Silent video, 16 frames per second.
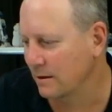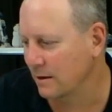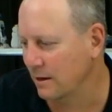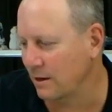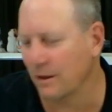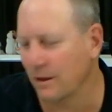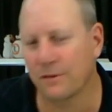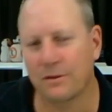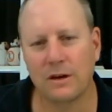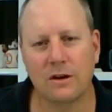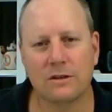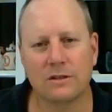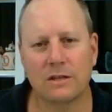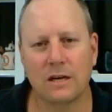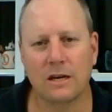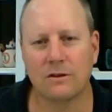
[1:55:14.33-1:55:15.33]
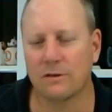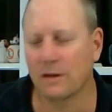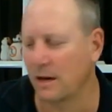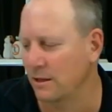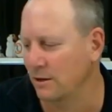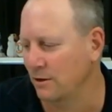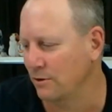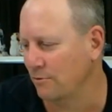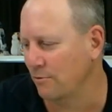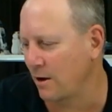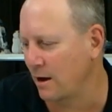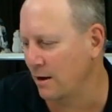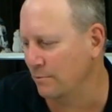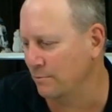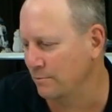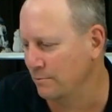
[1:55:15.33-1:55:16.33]
I don't think I said g'day to you,
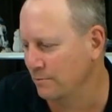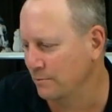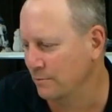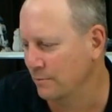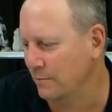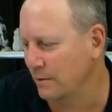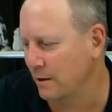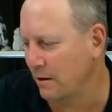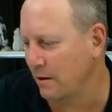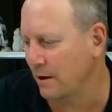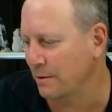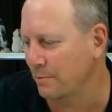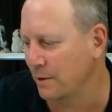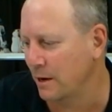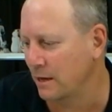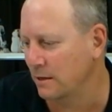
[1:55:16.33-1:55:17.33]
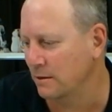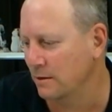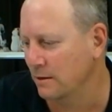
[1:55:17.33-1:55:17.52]
Graham. How are you, bud?